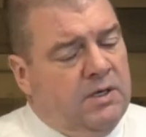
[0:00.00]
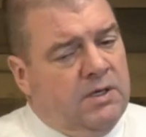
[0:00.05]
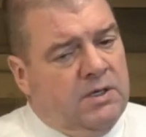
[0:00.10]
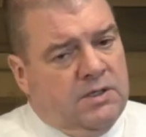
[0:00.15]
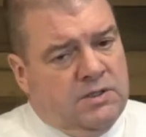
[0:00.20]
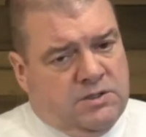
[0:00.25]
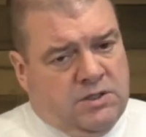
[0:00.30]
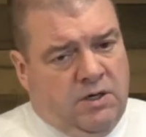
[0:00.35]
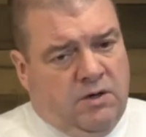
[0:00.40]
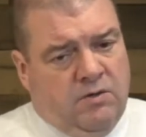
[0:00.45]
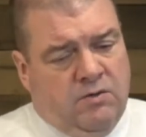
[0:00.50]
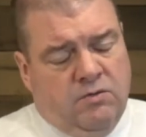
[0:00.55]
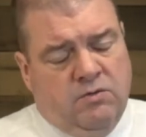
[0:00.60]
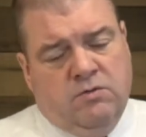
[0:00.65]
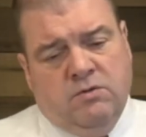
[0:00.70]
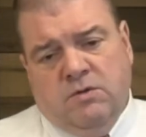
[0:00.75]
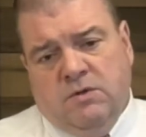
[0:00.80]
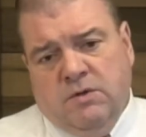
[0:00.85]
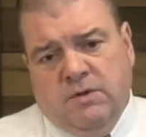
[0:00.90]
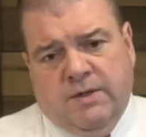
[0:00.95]
So
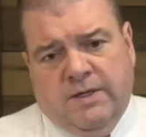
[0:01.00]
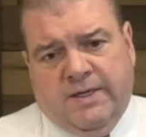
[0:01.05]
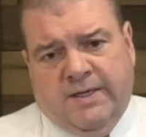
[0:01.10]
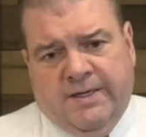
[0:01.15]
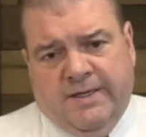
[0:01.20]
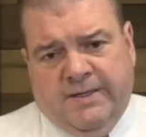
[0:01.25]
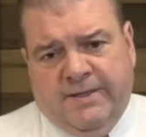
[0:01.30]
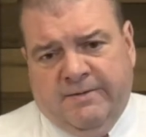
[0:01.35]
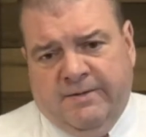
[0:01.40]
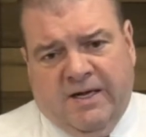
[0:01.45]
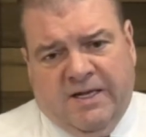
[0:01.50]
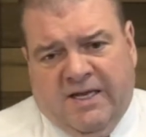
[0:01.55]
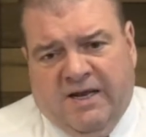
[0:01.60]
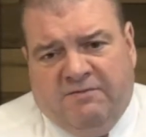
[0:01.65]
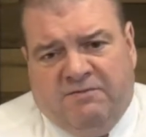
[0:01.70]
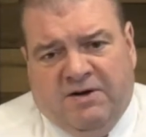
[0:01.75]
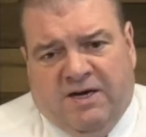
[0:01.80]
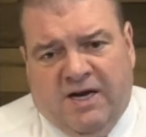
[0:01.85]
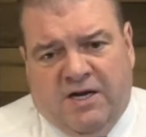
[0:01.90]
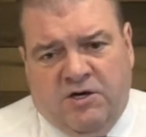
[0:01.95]
I'd love
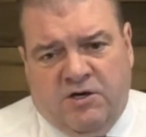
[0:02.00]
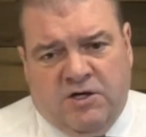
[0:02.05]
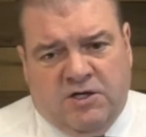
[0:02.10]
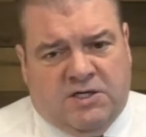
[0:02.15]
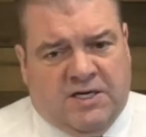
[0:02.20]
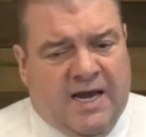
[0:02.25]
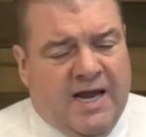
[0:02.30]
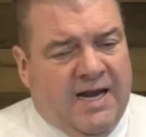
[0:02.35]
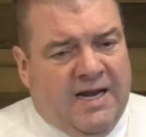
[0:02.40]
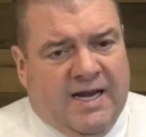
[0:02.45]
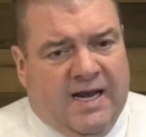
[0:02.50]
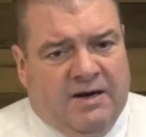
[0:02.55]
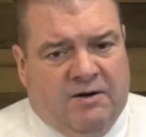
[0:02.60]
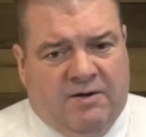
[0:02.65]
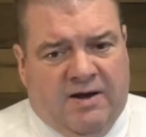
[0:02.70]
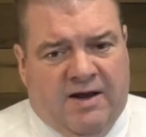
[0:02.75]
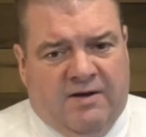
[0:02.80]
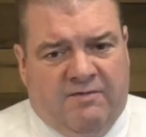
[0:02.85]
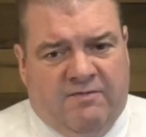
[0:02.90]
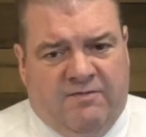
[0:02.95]
to get your take. I
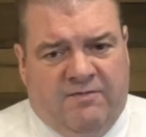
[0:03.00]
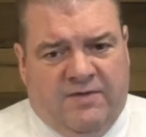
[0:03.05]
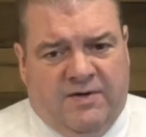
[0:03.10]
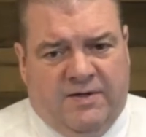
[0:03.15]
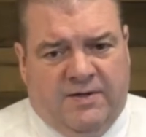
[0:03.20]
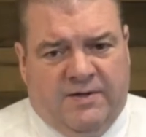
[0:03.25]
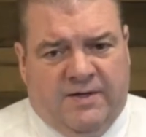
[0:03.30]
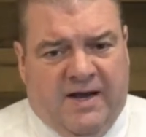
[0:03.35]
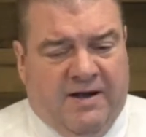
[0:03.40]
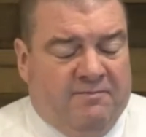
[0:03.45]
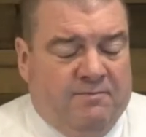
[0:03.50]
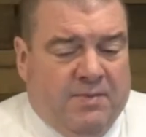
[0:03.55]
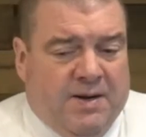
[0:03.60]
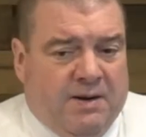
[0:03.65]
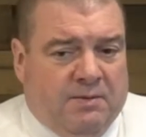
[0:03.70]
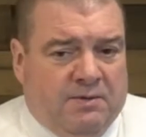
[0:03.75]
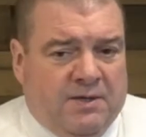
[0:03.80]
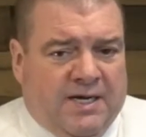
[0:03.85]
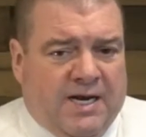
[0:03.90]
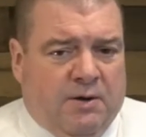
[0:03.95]
haven't been
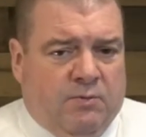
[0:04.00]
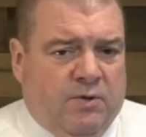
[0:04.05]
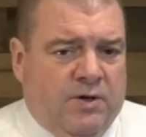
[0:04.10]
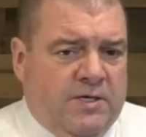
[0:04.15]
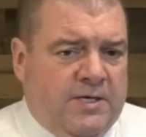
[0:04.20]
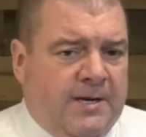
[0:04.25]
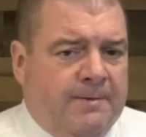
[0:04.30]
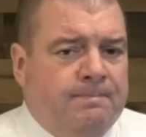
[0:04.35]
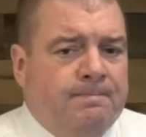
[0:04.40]
able to get one yet.